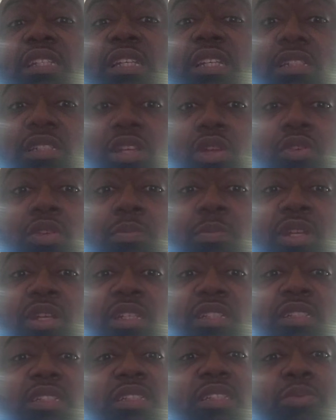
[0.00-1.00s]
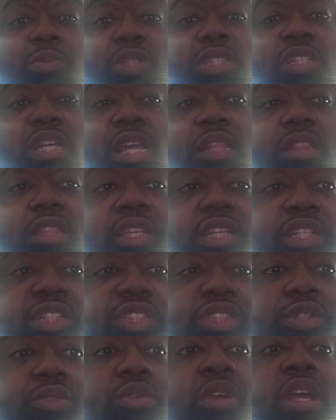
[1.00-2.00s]
in his own abilities was not the
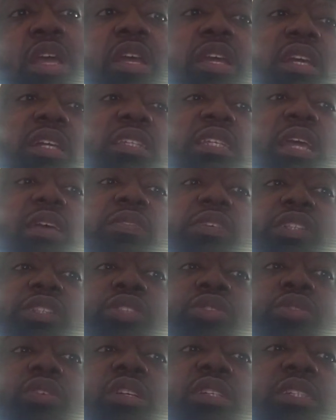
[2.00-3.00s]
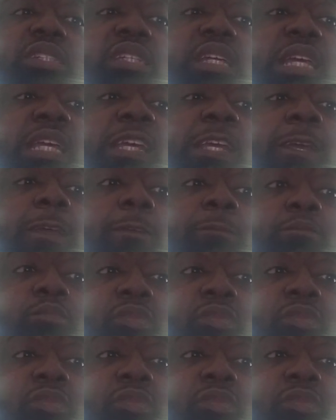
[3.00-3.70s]
issue. It's having trust in